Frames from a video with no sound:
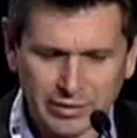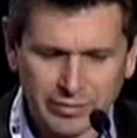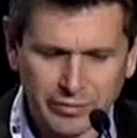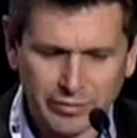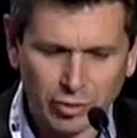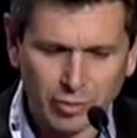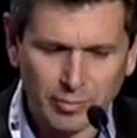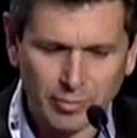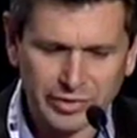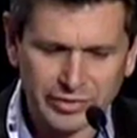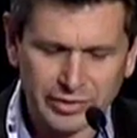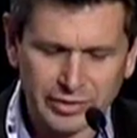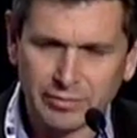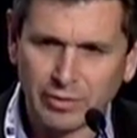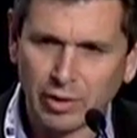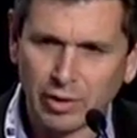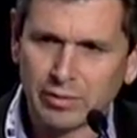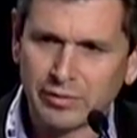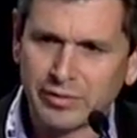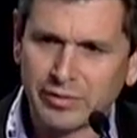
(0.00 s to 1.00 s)
Forum has
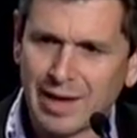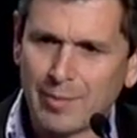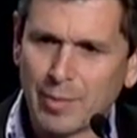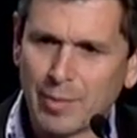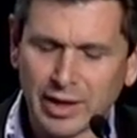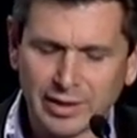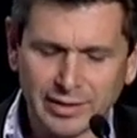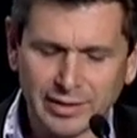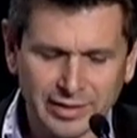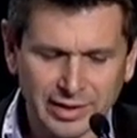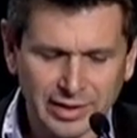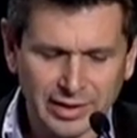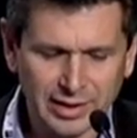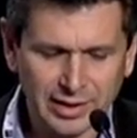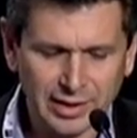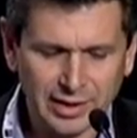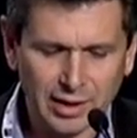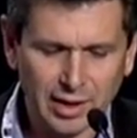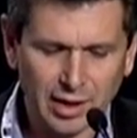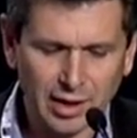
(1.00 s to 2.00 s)
involved
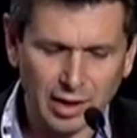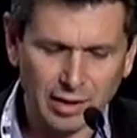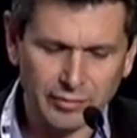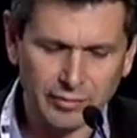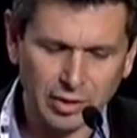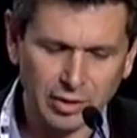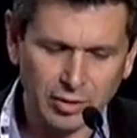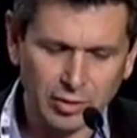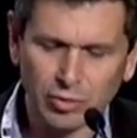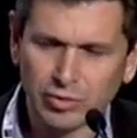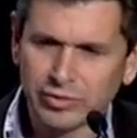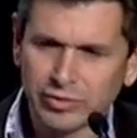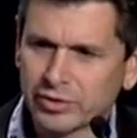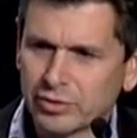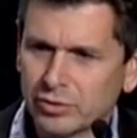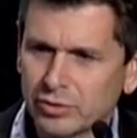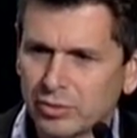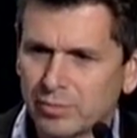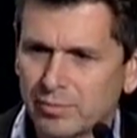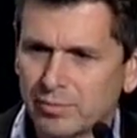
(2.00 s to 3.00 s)
MIT, Harvard Law
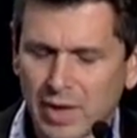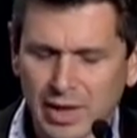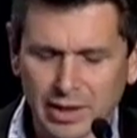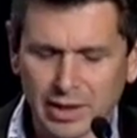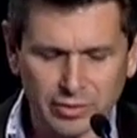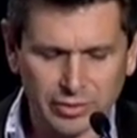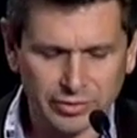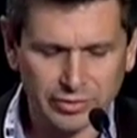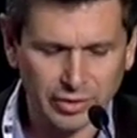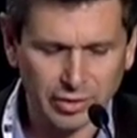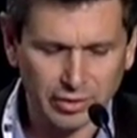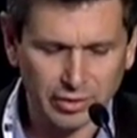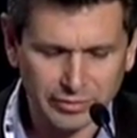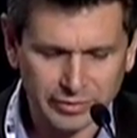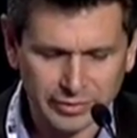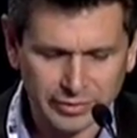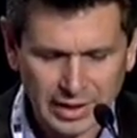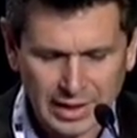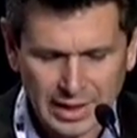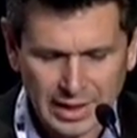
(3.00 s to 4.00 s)
School,
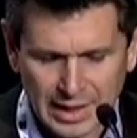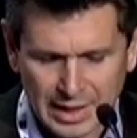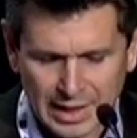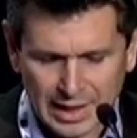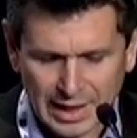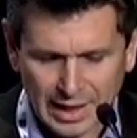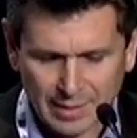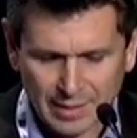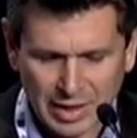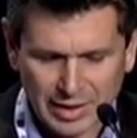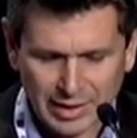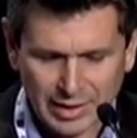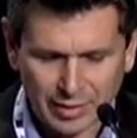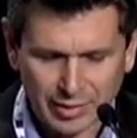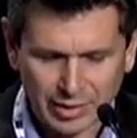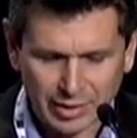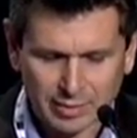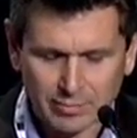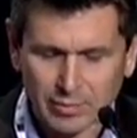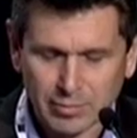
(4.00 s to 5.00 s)
Microsoft, and many
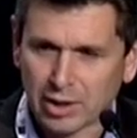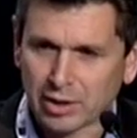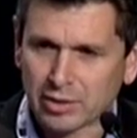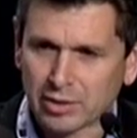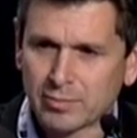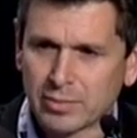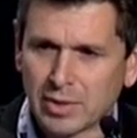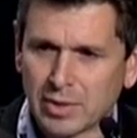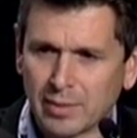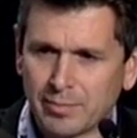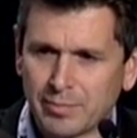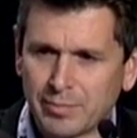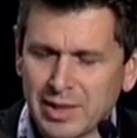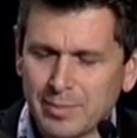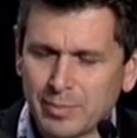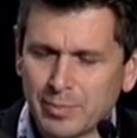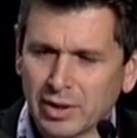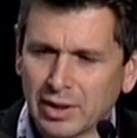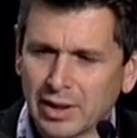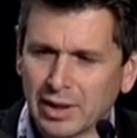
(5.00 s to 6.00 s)
other
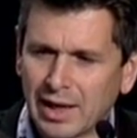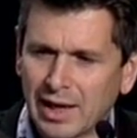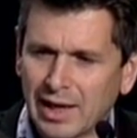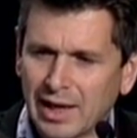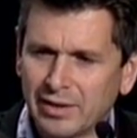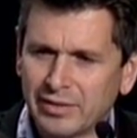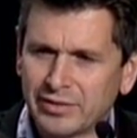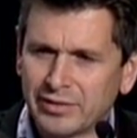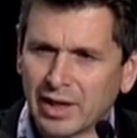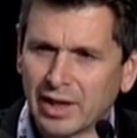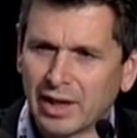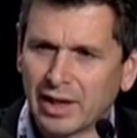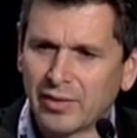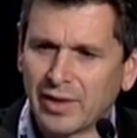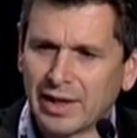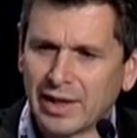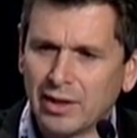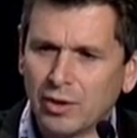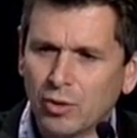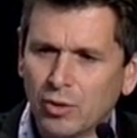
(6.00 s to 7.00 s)
people. And
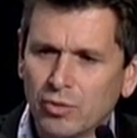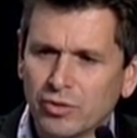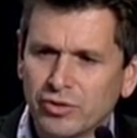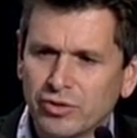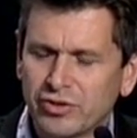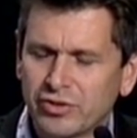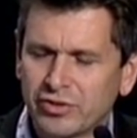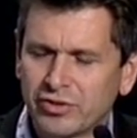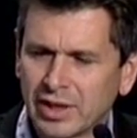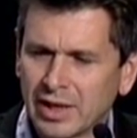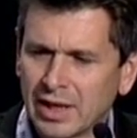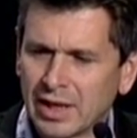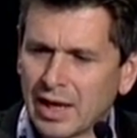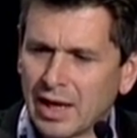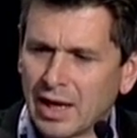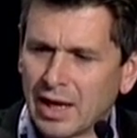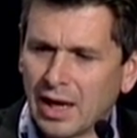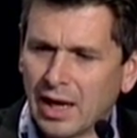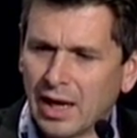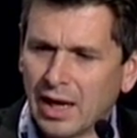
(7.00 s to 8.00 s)
they launched
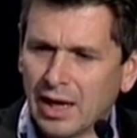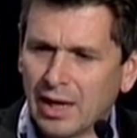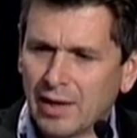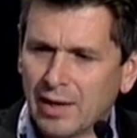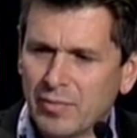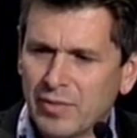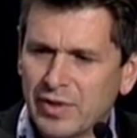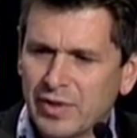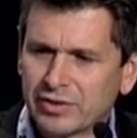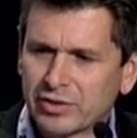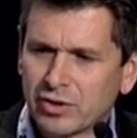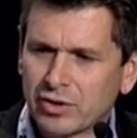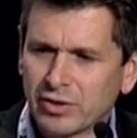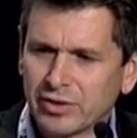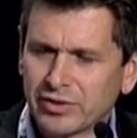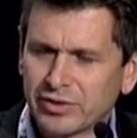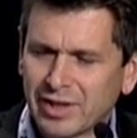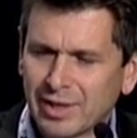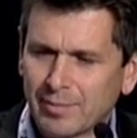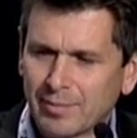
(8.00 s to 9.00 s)
this
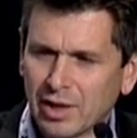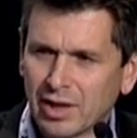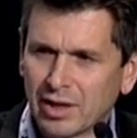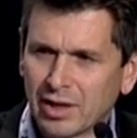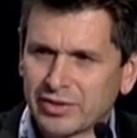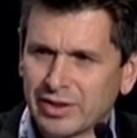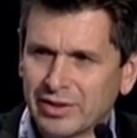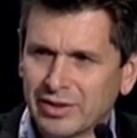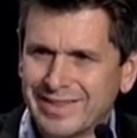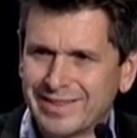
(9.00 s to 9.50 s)
concept last year in